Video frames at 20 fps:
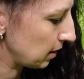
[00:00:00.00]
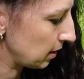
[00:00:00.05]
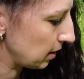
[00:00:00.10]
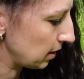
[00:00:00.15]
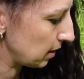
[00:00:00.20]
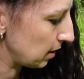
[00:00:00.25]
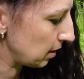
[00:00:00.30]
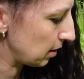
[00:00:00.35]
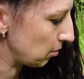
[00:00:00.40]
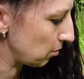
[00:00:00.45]

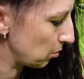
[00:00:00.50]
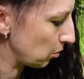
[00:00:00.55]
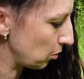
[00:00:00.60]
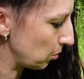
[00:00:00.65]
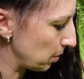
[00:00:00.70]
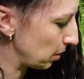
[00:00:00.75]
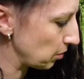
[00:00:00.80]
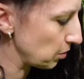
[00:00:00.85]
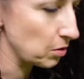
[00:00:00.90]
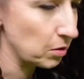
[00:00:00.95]
and now I'm not going to be
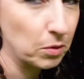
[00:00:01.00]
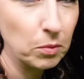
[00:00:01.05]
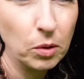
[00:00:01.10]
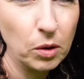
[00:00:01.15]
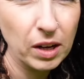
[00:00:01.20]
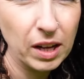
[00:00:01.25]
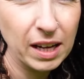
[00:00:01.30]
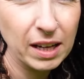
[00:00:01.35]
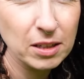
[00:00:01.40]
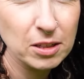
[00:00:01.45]
able to do it with one
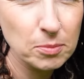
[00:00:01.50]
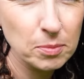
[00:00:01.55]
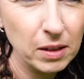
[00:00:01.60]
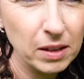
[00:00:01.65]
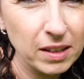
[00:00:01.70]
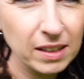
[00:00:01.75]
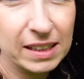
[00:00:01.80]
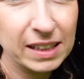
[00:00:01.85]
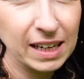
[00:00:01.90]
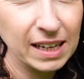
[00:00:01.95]
hand, but
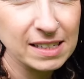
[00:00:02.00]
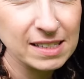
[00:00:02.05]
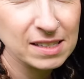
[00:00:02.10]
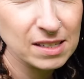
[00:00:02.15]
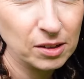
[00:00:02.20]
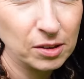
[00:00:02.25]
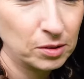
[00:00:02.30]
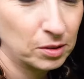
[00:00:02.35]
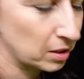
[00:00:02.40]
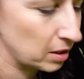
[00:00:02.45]
yeah,
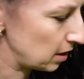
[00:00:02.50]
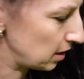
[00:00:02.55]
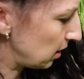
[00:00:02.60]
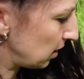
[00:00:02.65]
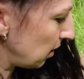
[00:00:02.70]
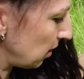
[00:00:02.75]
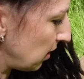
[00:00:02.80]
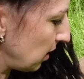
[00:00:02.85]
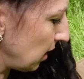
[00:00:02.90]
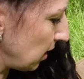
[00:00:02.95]
so
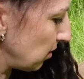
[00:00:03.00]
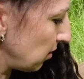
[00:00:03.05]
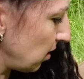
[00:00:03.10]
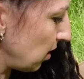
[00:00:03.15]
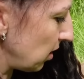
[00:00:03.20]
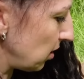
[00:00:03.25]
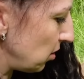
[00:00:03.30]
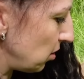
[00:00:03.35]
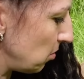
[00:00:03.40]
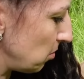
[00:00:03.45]
that, I
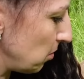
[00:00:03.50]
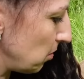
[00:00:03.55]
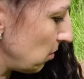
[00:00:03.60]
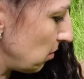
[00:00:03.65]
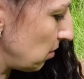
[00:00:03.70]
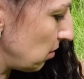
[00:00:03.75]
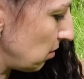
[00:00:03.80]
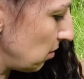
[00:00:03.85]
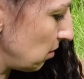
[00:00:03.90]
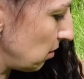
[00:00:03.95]
assume
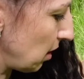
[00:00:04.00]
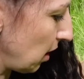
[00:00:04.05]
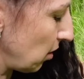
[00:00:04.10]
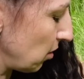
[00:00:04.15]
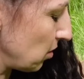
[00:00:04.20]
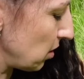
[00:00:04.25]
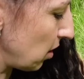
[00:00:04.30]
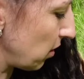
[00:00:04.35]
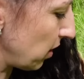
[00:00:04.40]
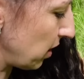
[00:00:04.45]
that goes
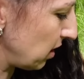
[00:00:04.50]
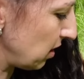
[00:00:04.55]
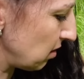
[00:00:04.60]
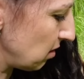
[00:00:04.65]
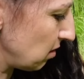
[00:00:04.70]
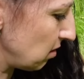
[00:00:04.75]
like that.